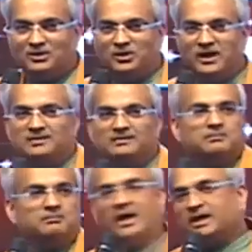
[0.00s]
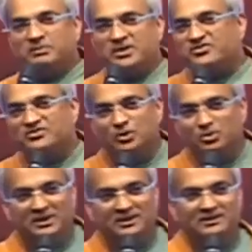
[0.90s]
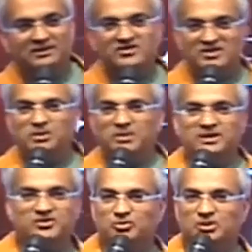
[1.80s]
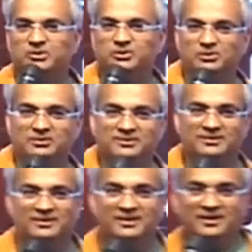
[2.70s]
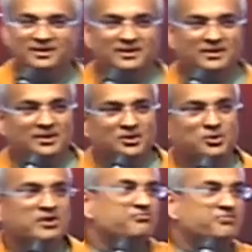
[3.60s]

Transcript: You take marketplaces globally, there's eBay and there's no number two. You take